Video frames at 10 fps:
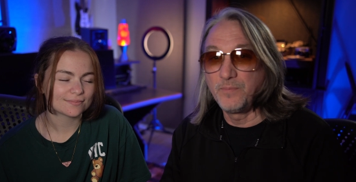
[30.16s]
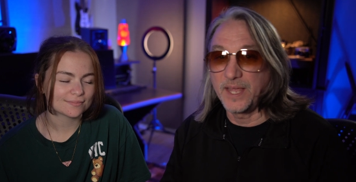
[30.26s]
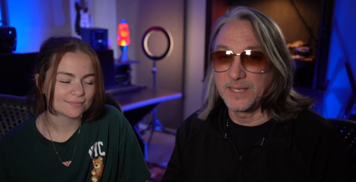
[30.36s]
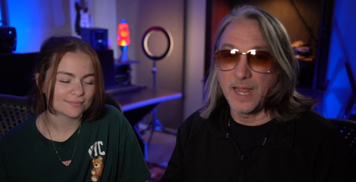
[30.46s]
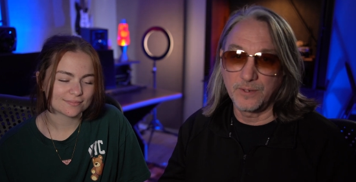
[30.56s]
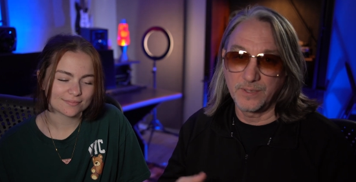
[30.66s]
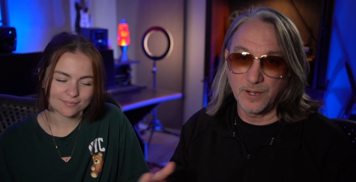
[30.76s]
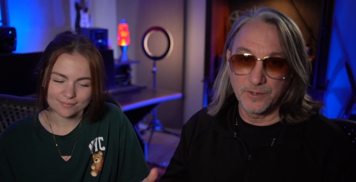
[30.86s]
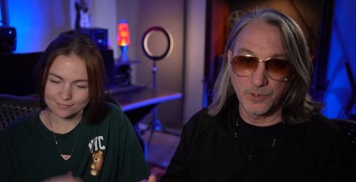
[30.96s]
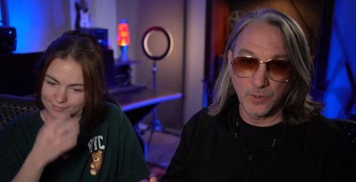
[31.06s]
Speaker 1: that not only
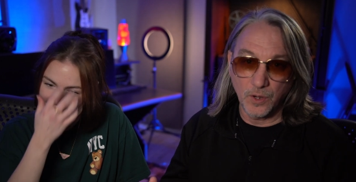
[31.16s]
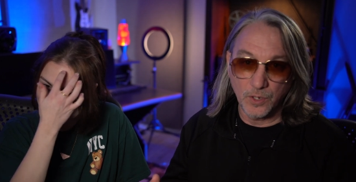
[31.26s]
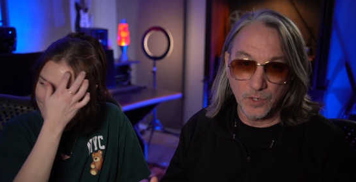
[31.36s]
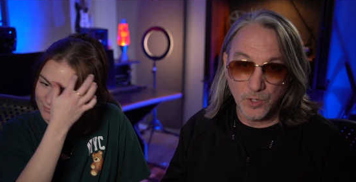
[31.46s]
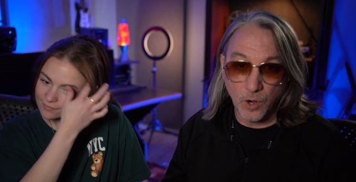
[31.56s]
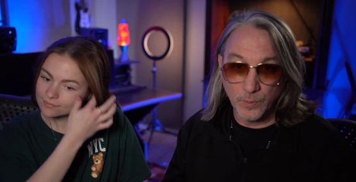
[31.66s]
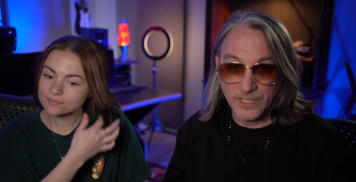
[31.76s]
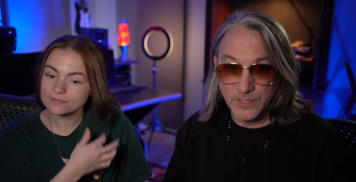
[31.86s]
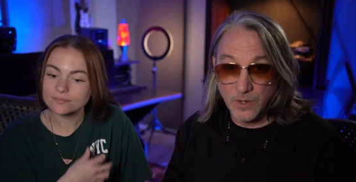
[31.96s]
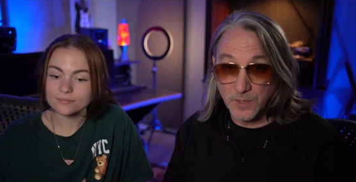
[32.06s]
are there
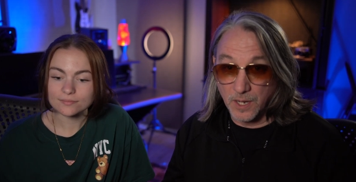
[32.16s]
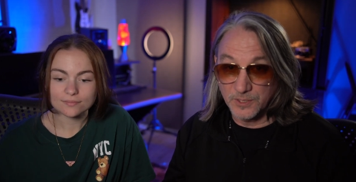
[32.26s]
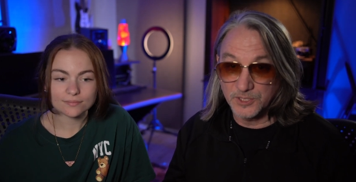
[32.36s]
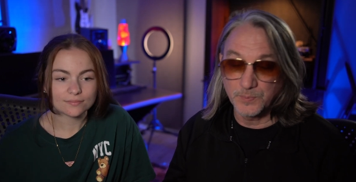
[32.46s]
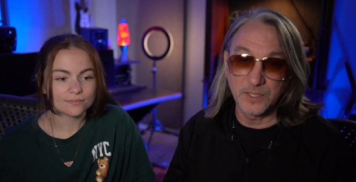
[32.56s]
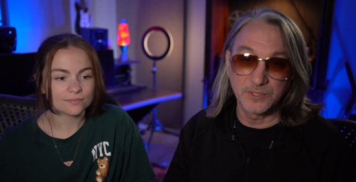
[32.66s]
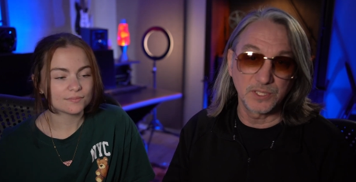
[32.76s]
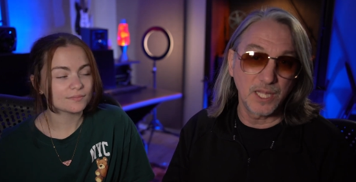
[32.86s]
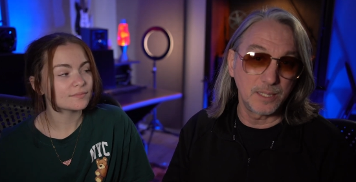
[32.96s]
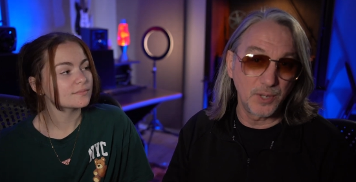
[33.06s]
already known artists, but
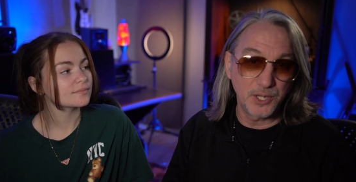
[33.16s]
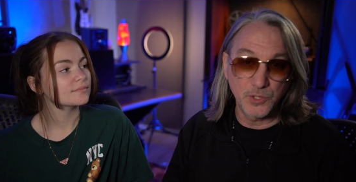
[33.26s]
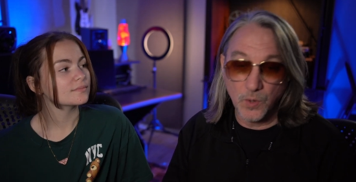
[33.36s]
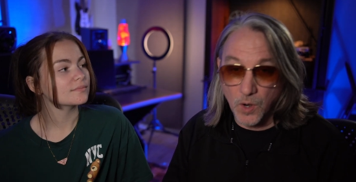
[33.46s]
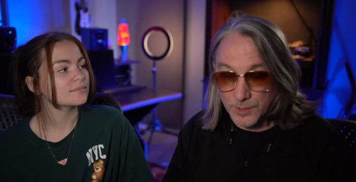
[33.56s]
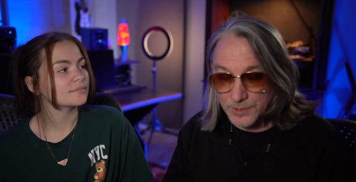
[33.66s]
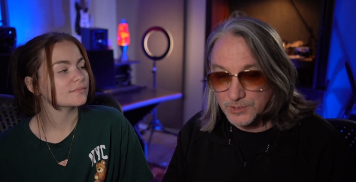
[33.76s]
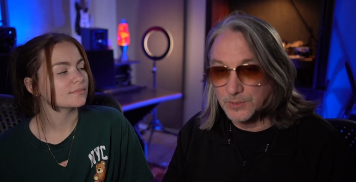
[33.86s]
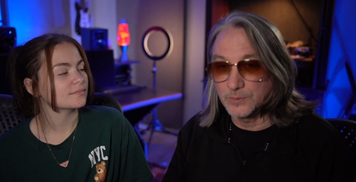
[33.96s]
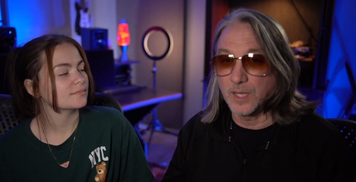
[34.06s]
there's a lot of brand new
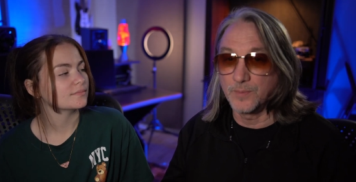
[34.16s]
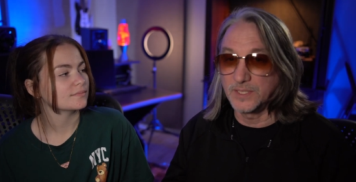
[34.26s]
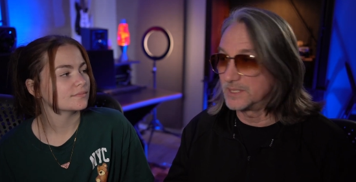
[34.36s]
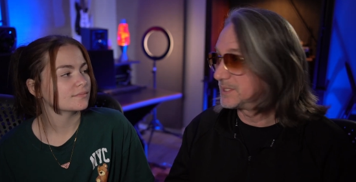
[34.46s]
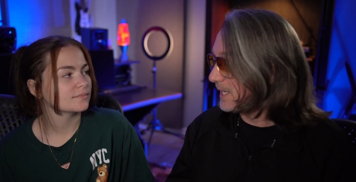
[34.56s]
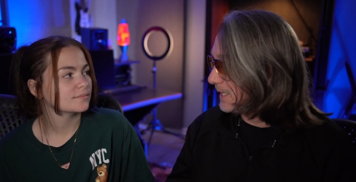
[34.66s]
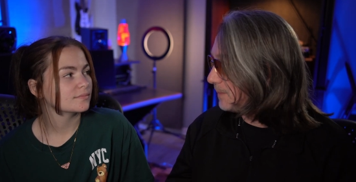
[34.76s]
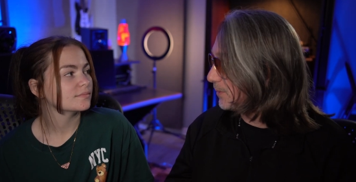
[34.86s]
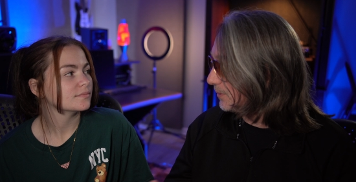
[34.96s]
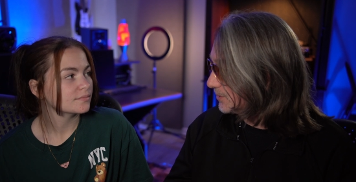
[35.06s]
artists who come on the scene
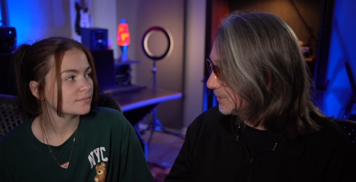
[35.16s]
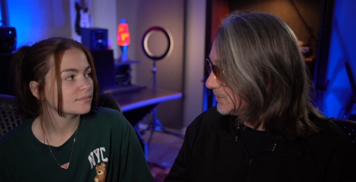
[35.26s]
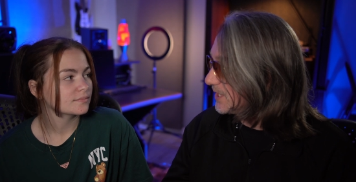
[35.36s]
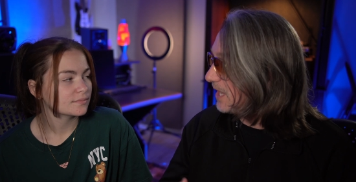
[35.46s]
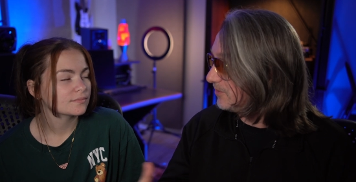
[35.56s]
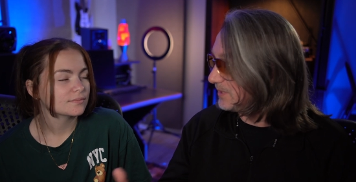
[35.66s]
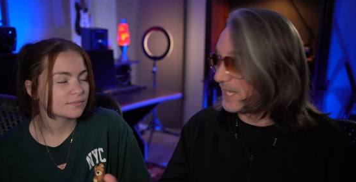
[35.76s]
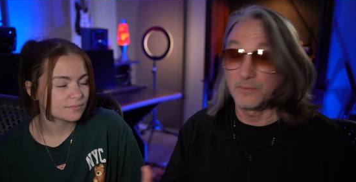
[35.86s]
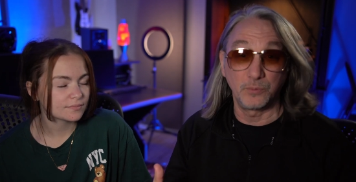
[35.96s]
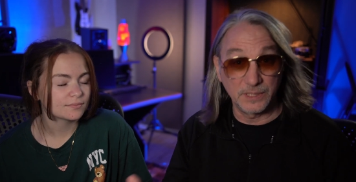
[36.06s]
and produce their own stuff and
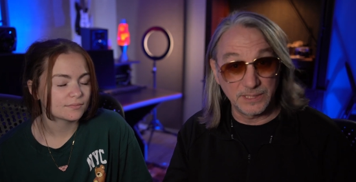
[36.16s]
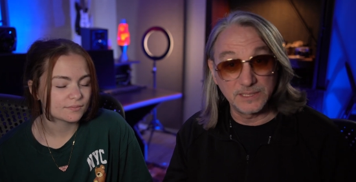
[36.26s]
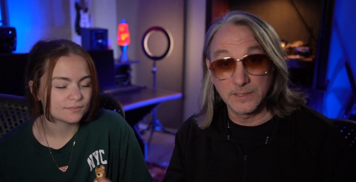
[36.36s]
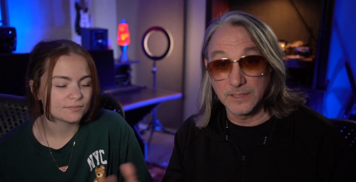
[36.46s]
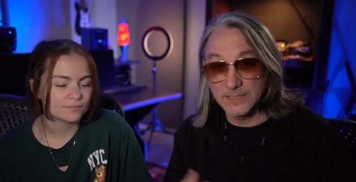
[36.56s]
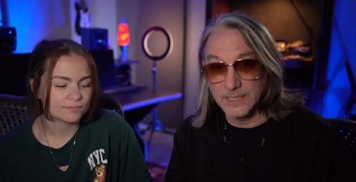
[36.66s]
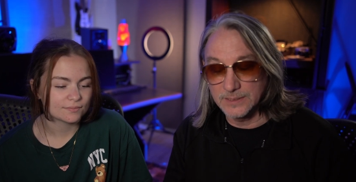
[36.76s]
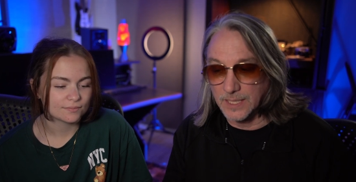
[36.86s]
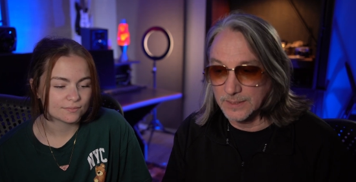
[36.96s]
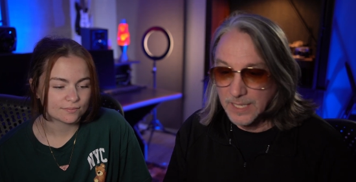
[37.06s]
they release it on
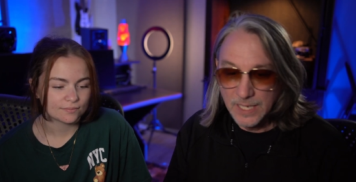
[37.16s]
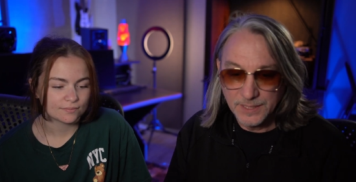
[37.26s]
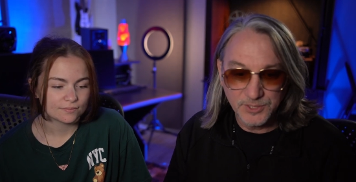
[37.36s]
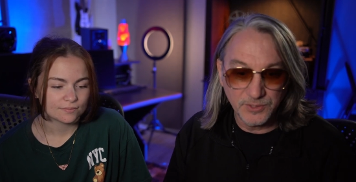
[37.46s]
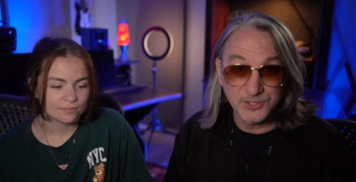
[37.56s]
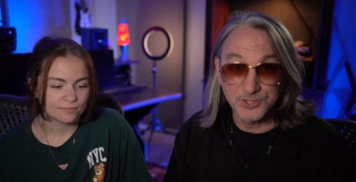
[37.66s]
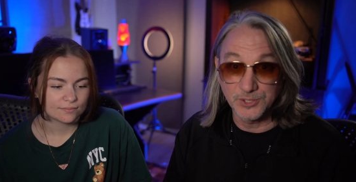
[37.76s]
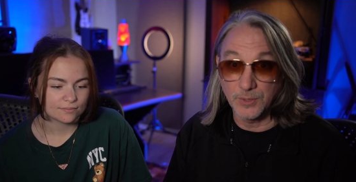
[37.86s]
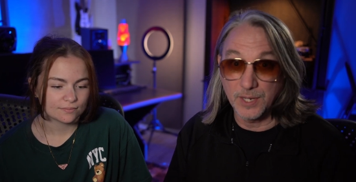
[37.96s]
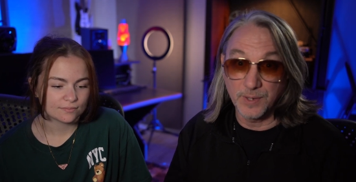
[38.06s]
TikTok. So this is
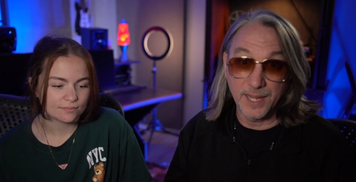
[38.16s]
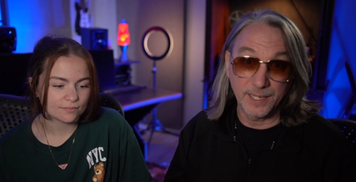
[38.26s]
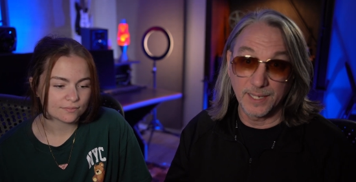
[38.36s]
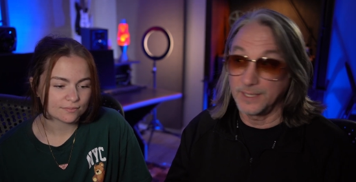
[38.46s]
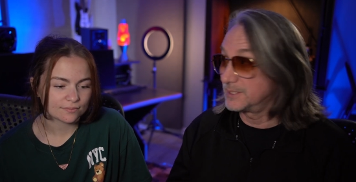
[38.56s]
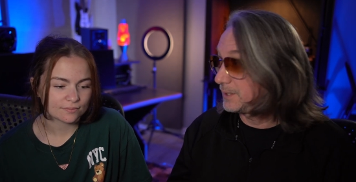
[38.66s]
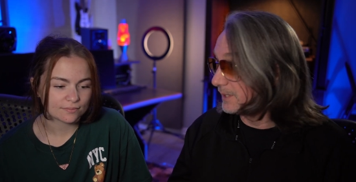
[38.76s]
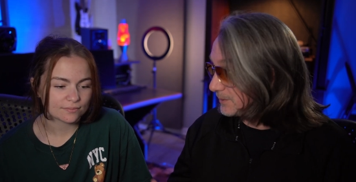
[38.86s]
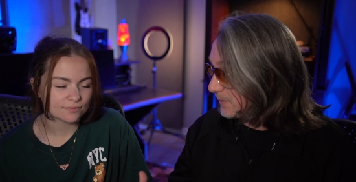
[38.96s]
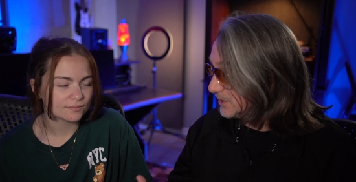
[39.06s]
a great way, and
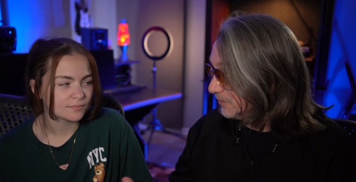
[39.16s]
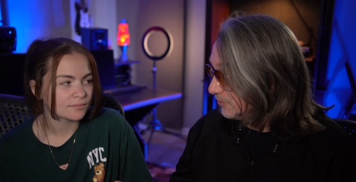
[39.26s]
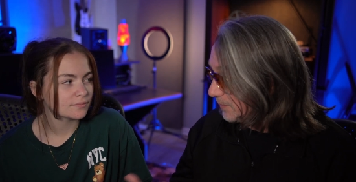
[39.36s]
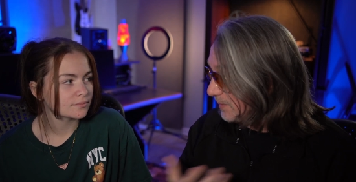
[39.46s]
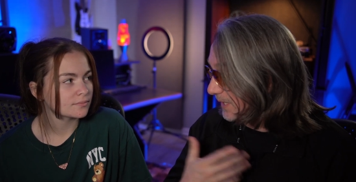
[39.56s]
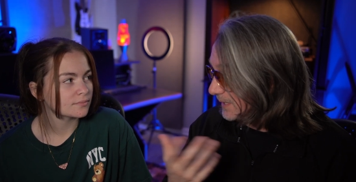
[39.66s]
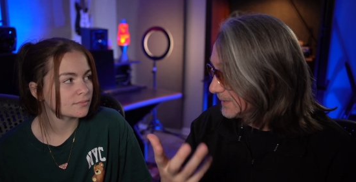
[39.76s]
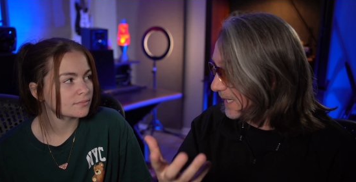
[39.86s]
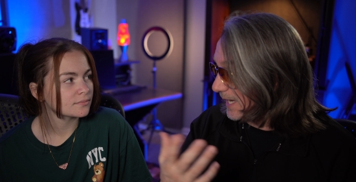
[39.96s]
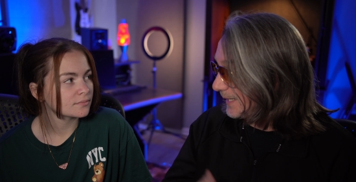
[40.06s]
especially for me
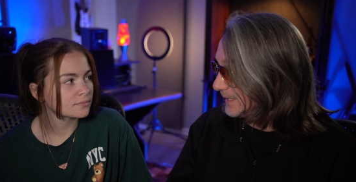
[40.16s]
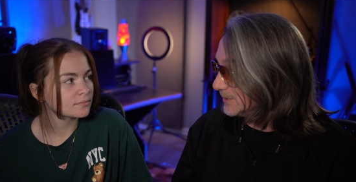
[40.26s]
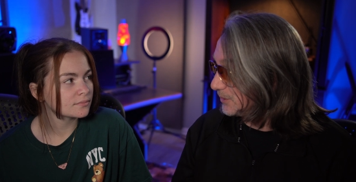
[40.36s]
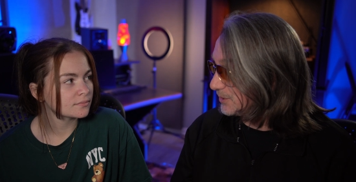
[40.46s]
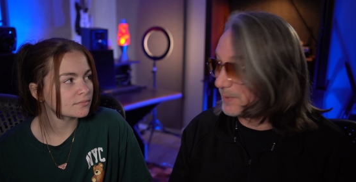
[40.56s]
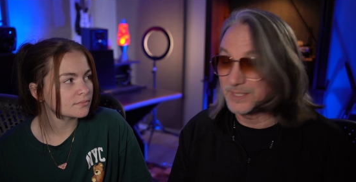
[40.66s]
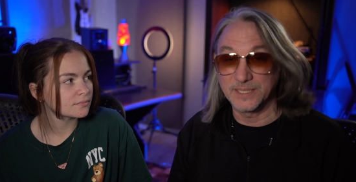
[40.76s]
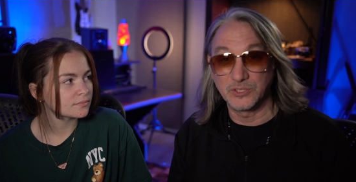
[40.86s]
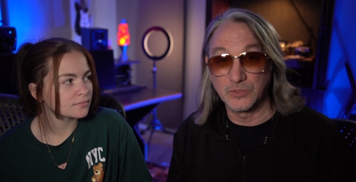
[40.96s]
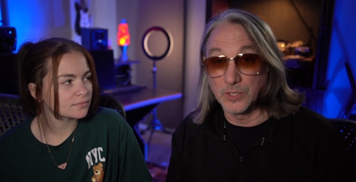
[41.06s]
because I get to learn about
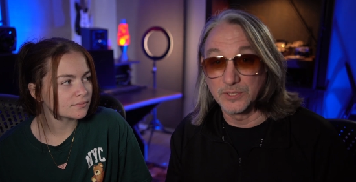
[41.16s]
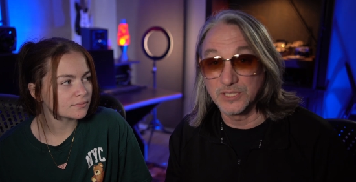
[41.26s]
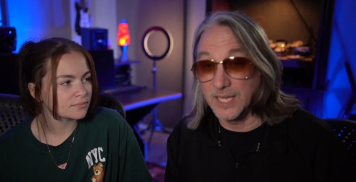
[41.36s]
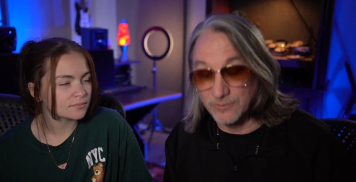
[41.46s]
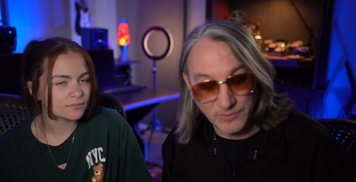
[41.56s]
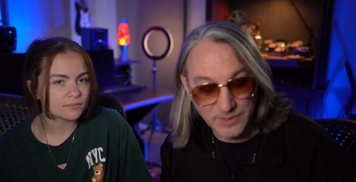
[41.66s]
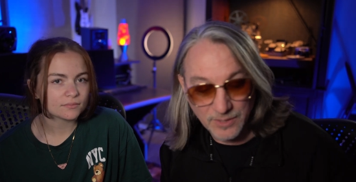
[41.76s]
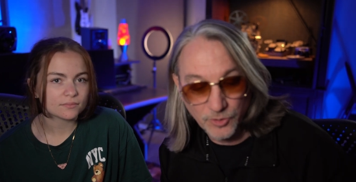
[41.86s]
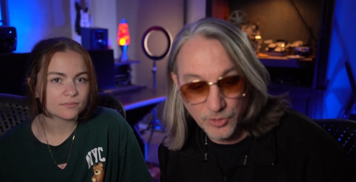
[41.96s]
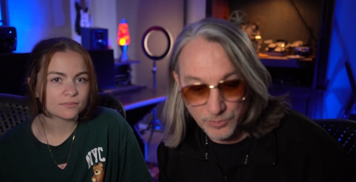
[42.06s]
these new artists I have
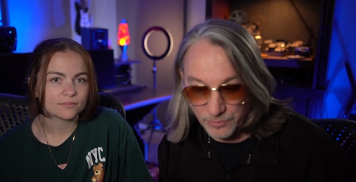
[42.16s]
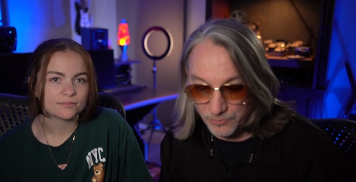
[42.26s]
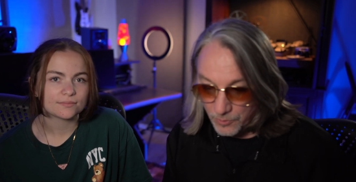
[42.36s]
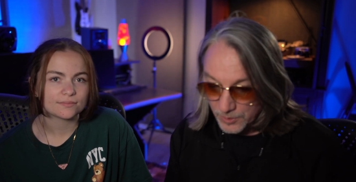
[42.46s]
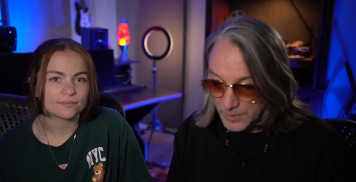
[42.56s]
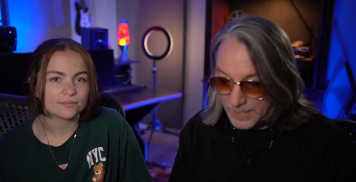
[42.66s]
never heard before.